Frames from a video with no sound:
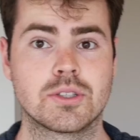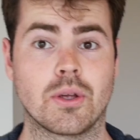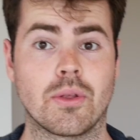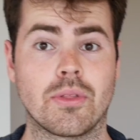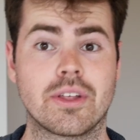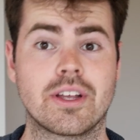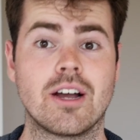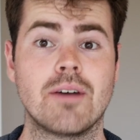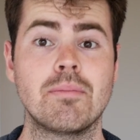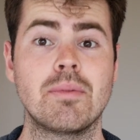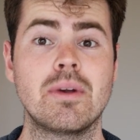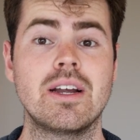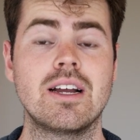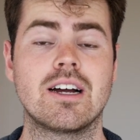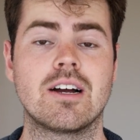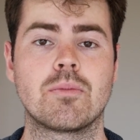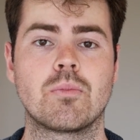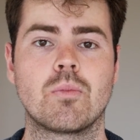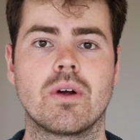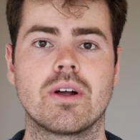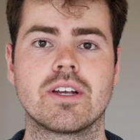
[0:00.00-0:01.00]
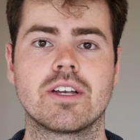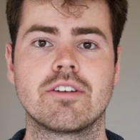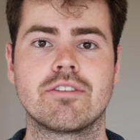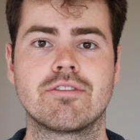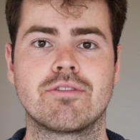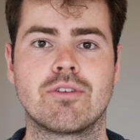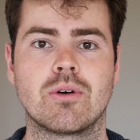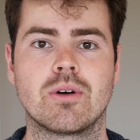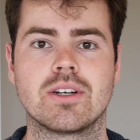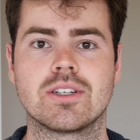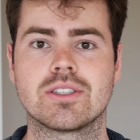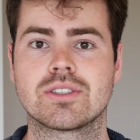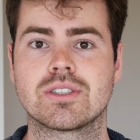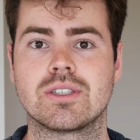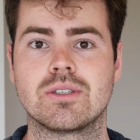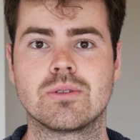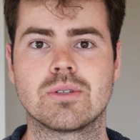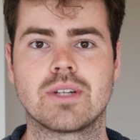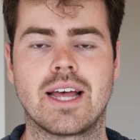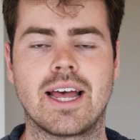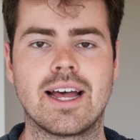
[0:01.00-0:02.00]
So the company I'm working for is
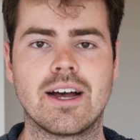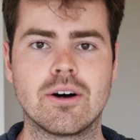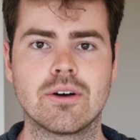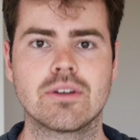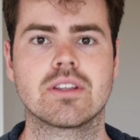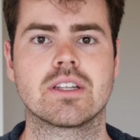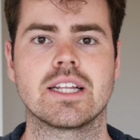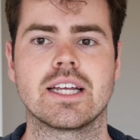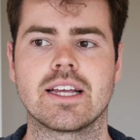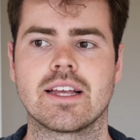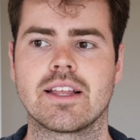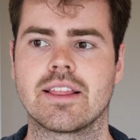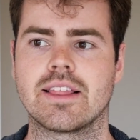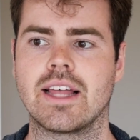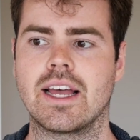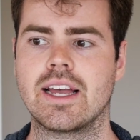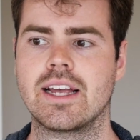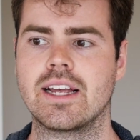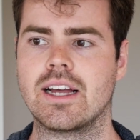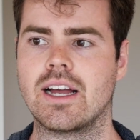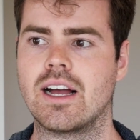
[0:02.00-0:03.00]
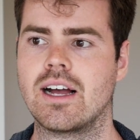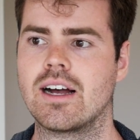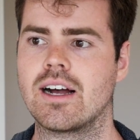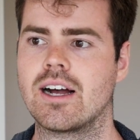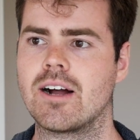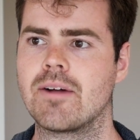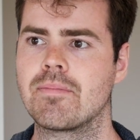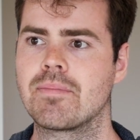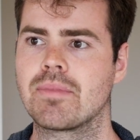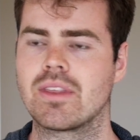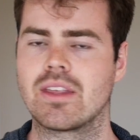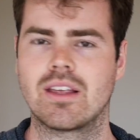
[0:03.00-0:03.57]
called HealthLink. They are,